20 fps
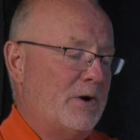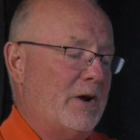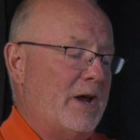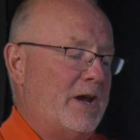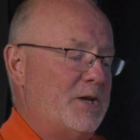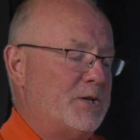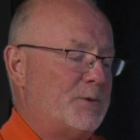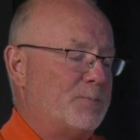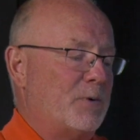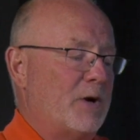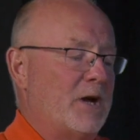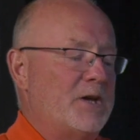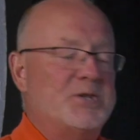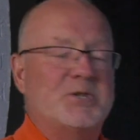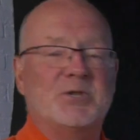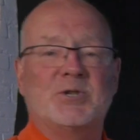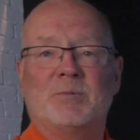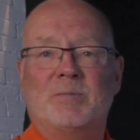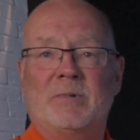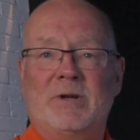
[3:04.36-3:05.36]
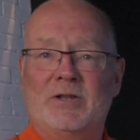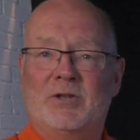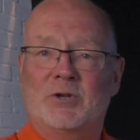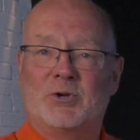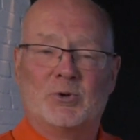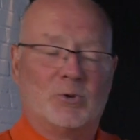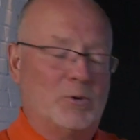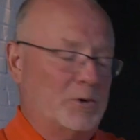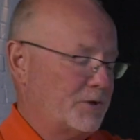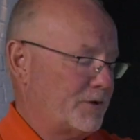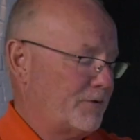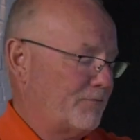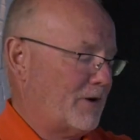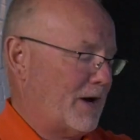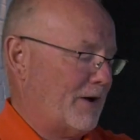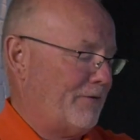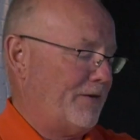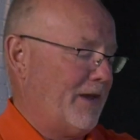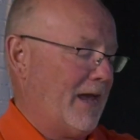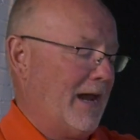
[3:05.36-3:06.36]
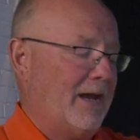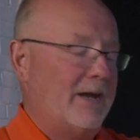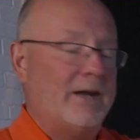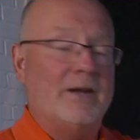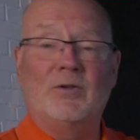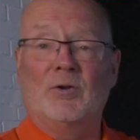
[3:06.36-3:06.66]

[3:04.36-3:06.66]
a great inspiration to me, the drawings of Ravielli